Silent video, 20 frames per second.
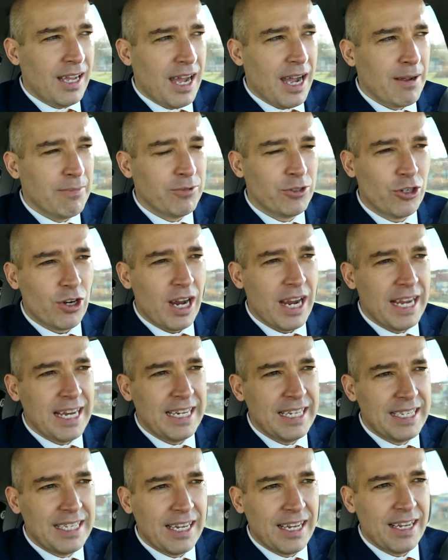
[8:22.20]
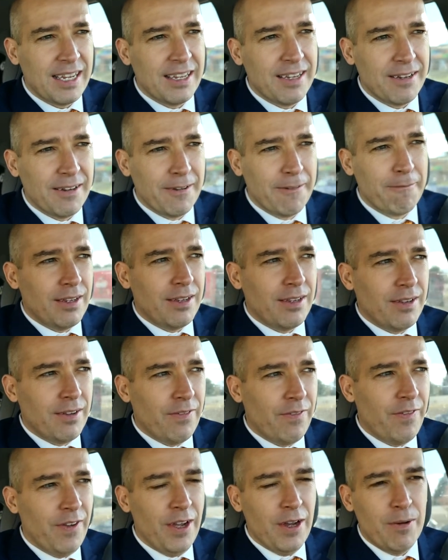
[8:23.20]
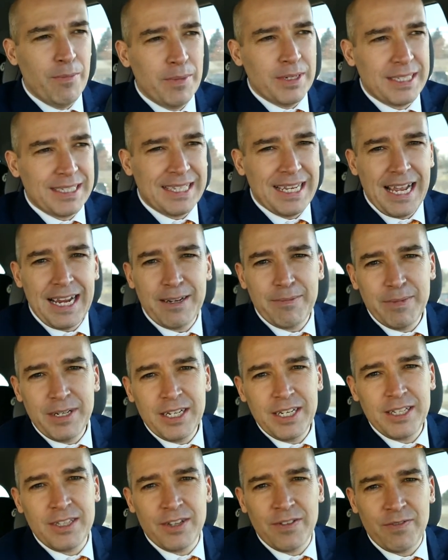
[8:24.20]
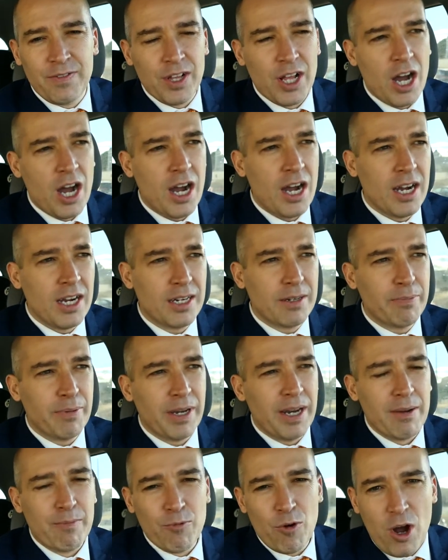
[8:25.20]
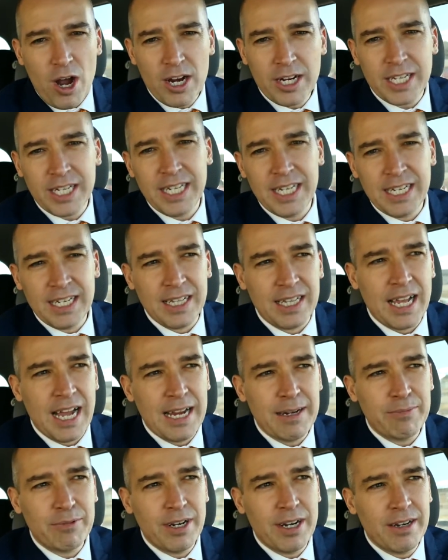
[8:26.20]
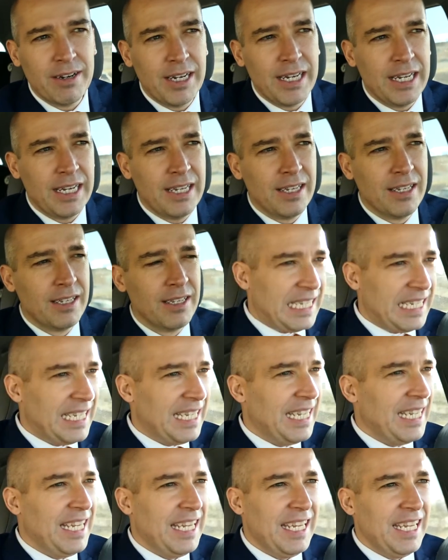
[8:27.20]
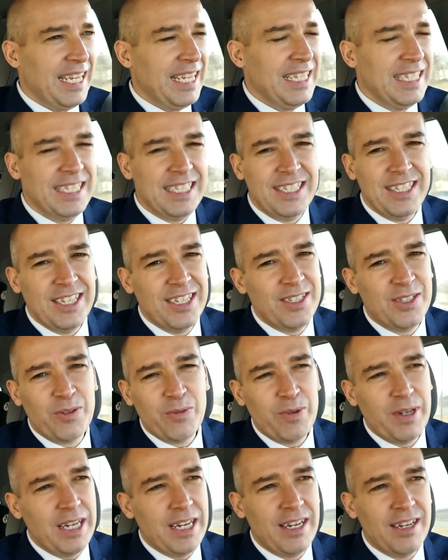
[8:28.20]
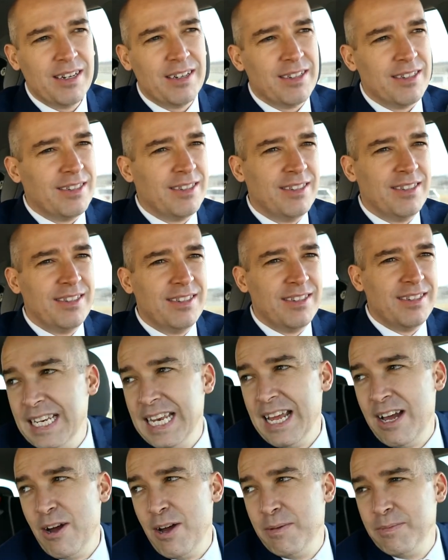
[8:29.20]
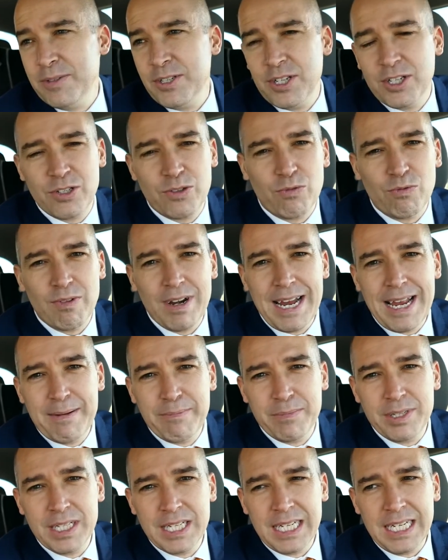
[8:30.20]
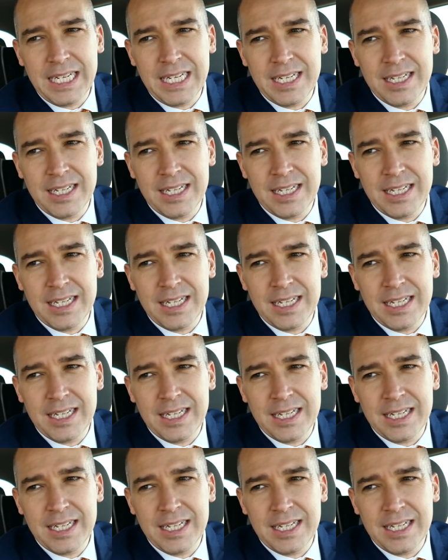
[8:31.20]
I'm trying to film a segment of the vlog, but I'm walking in a library. It's just weird. Now I'm just rambling.